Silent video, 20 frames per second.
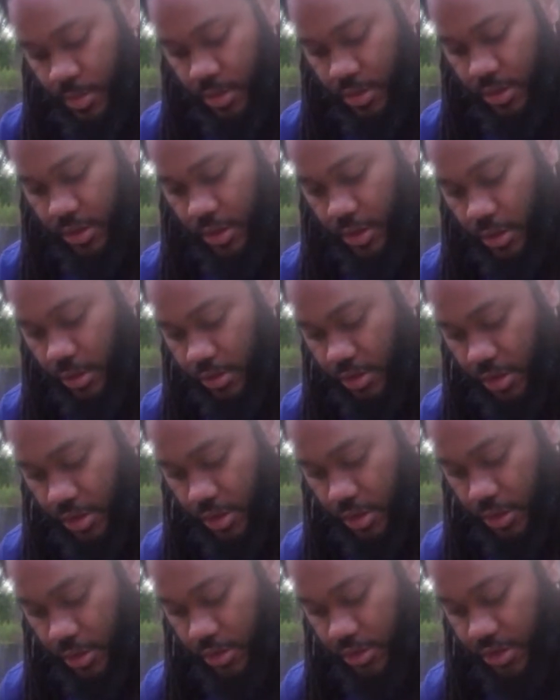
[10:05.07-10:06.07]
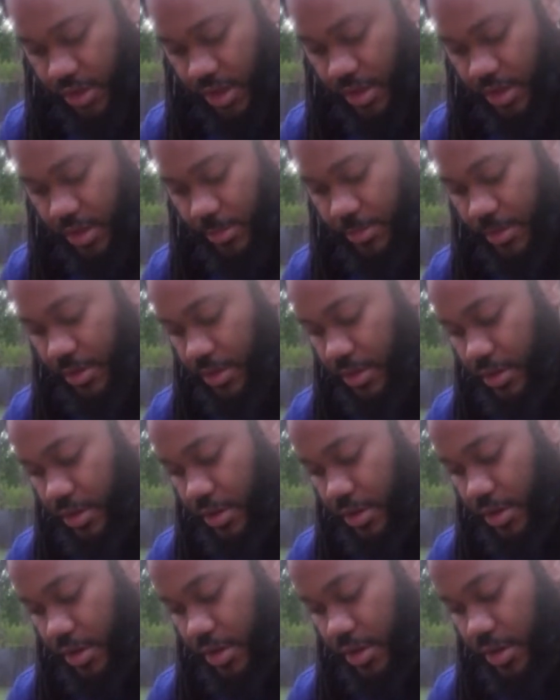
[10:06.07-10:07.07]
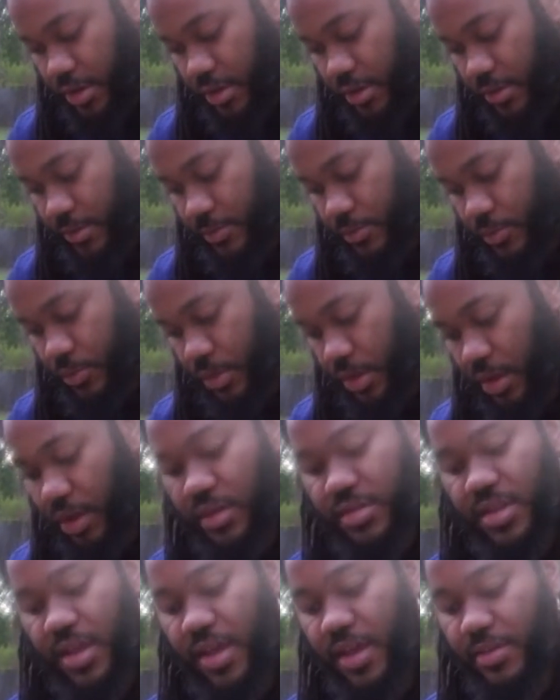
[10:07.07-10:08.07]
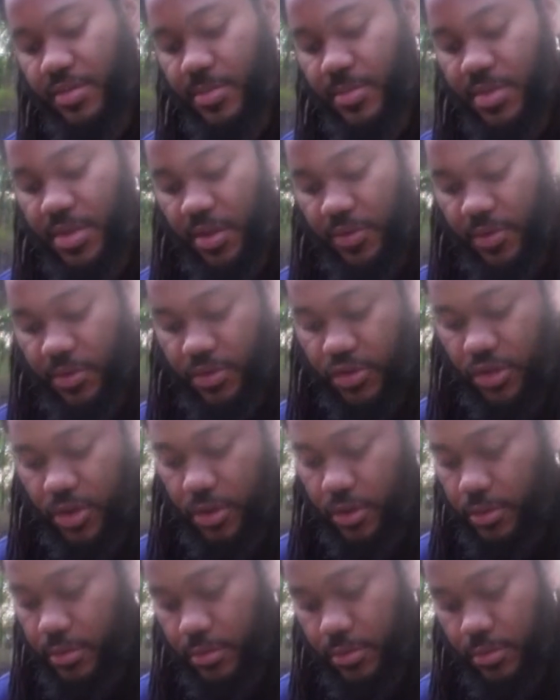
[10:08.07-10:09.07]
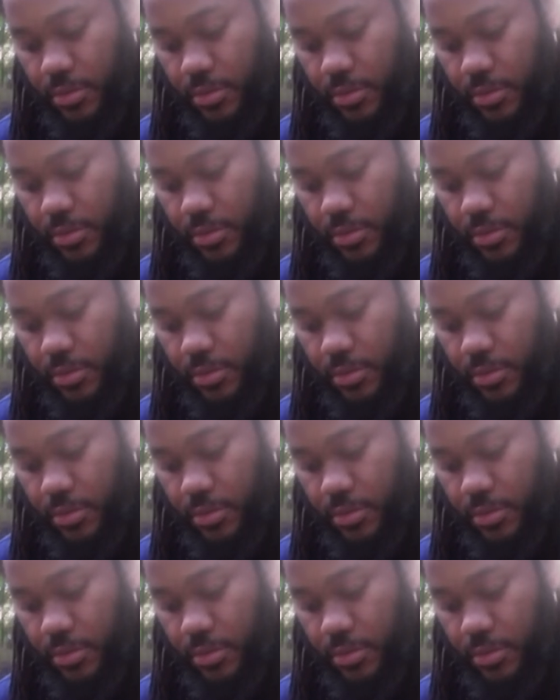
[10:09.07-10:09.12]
your dogs are going to try to come in your garden. unless they have some self-control.